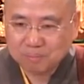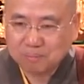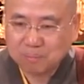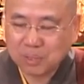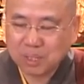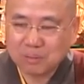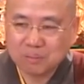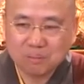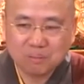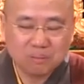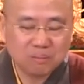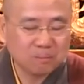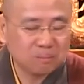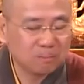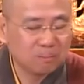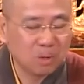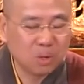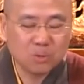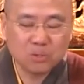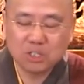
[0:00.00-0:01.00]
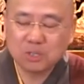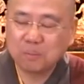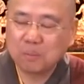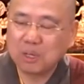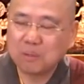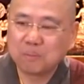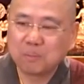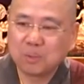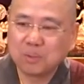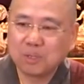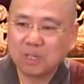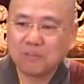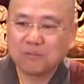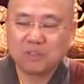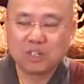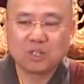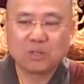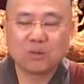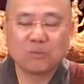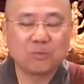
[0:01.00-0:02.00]
But most people, if
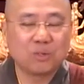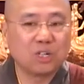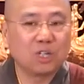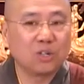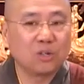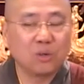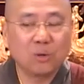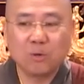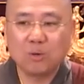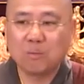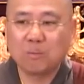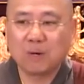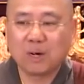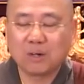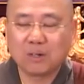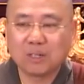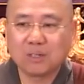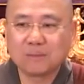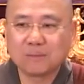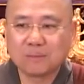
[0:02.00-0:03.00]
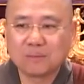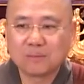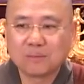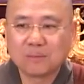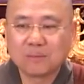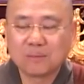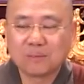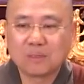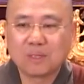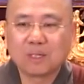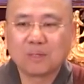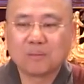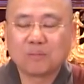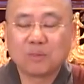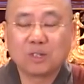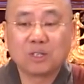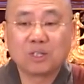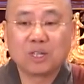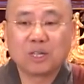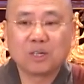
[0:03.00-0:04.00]
they don't really know about it,
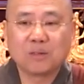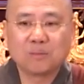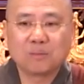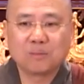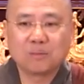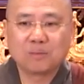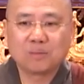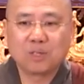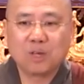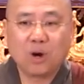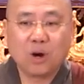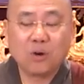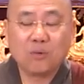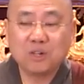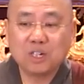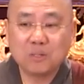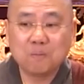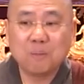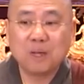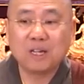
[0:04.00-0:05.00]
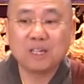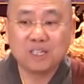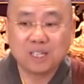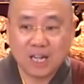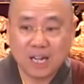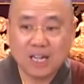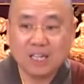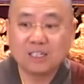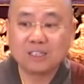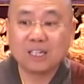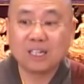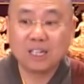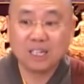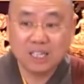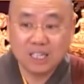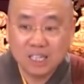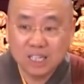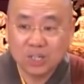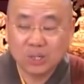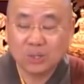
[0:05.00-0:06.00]
they always maintain their
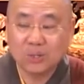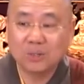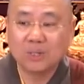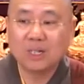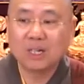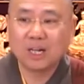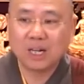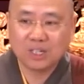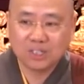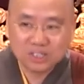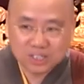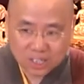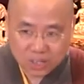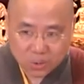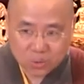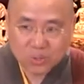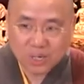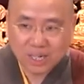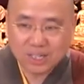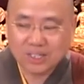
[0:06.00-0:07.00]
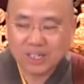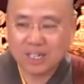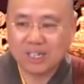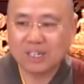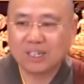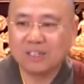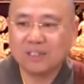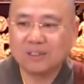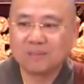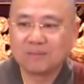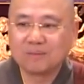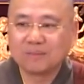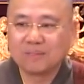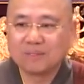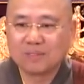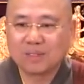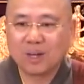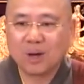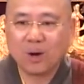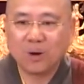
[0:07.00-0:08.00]
ego as their own identity.
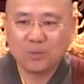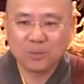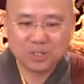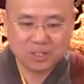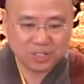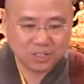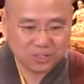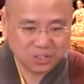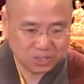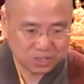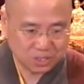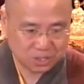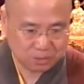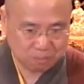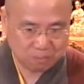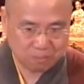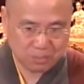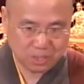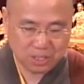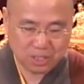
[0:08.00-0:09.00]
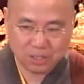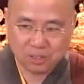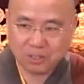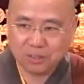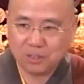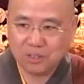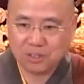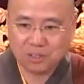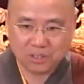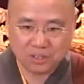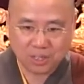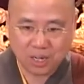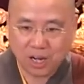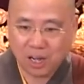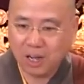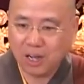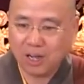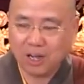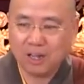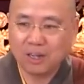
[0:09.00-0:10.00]
They always say, this is me, this is
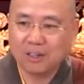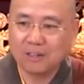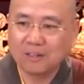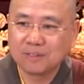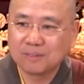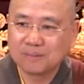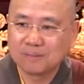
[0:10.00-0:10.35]
I.